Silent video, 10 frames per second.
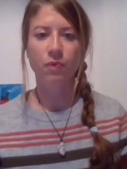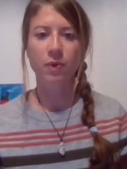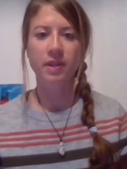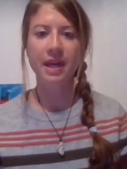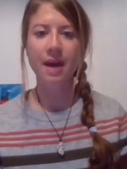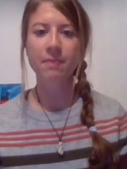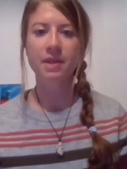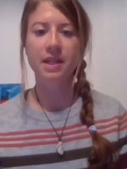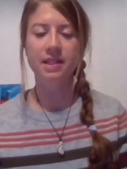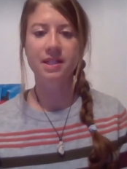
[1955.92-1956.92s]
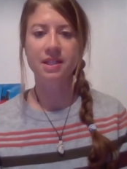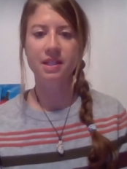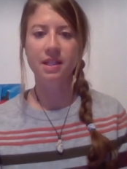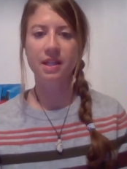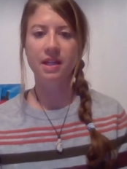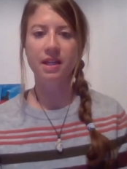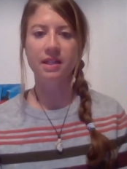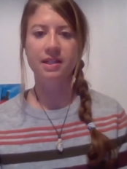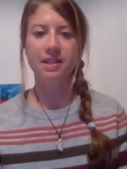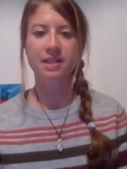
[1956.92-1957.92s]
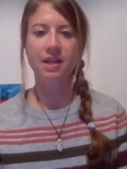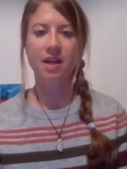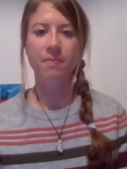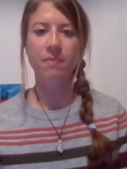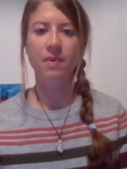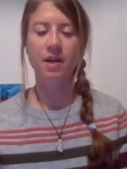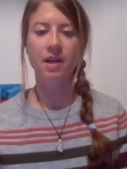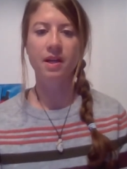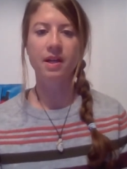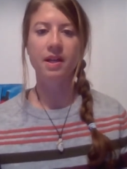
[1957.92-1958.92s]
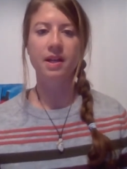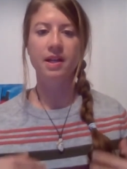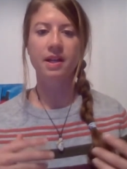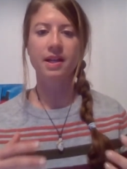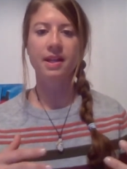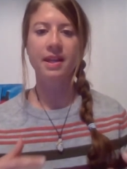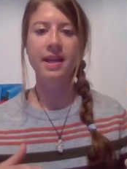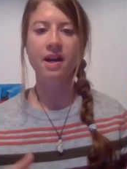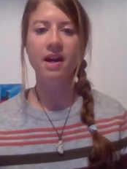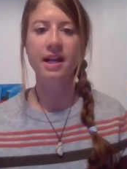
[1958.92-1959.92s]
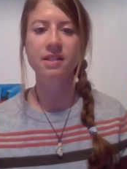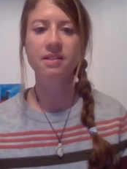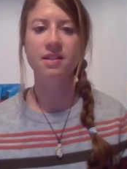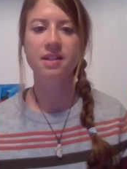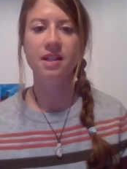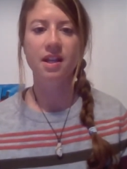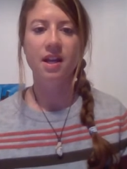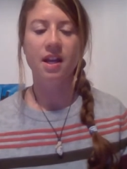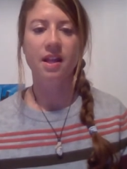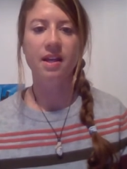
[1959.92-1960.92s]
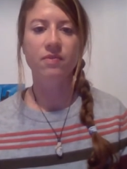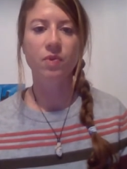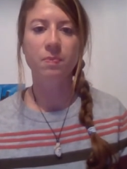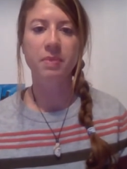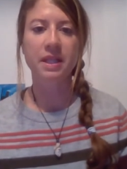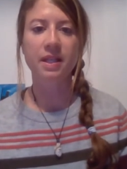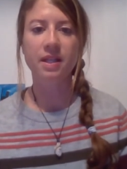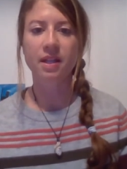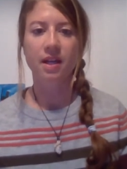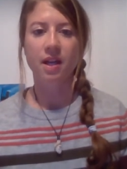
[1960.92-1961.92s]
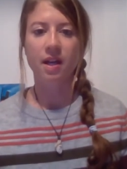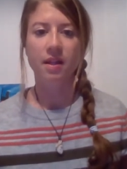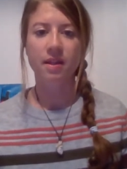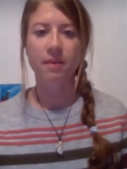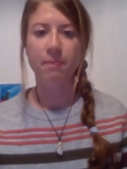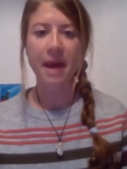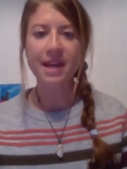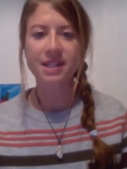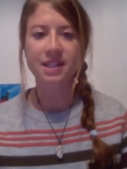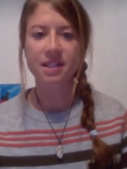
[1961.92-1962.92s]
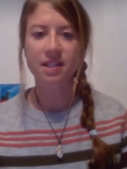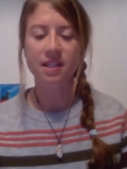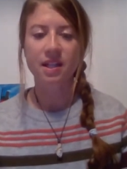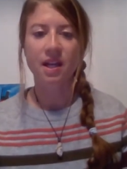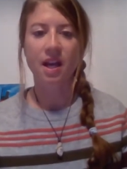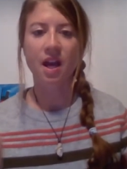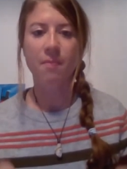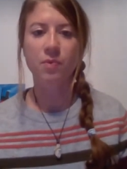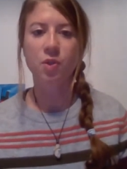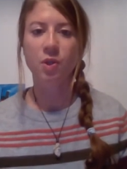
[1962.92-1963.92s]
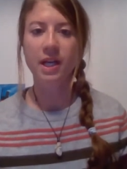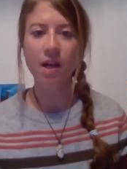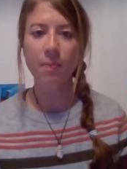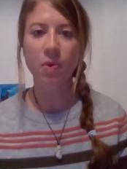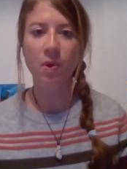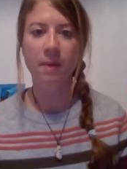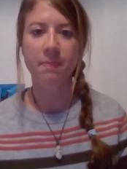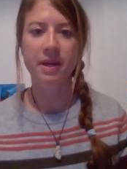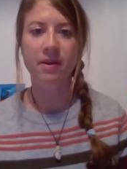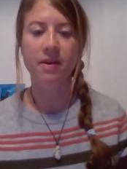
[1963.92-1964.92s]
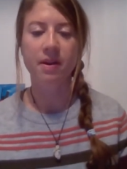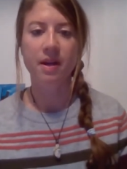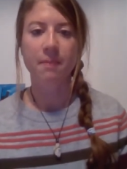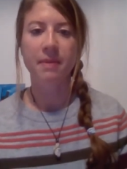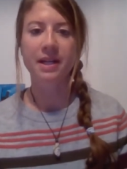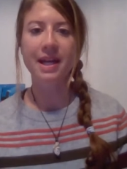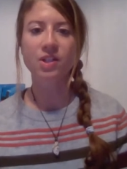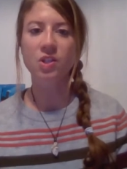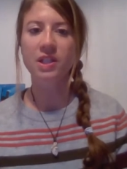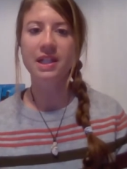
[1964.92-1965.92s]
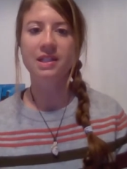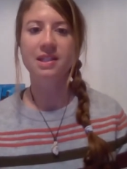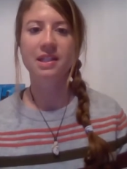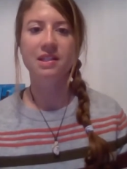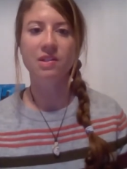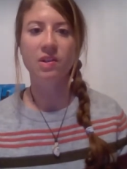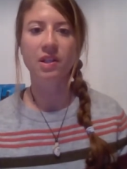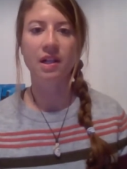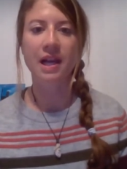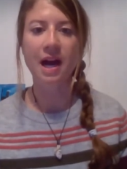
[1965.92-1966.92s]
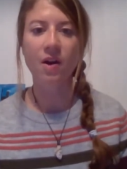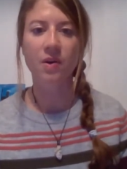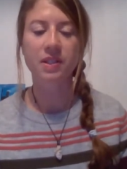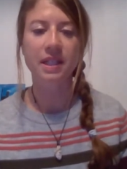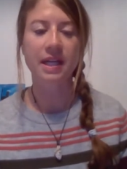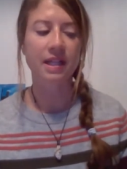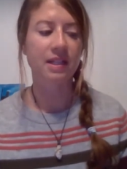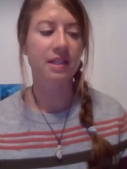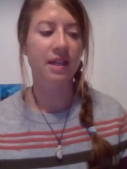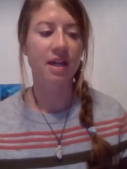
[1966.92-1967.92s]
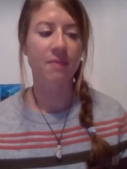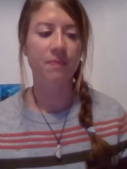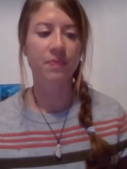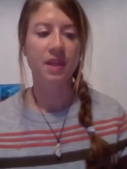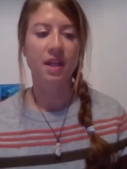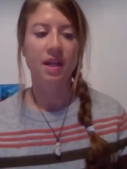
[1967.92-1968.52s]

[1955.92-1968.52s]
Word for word: for them, it's it's um, they are hunters. It would be the best um, to kill a polar bear, but actually, it's it's not allowed. And um,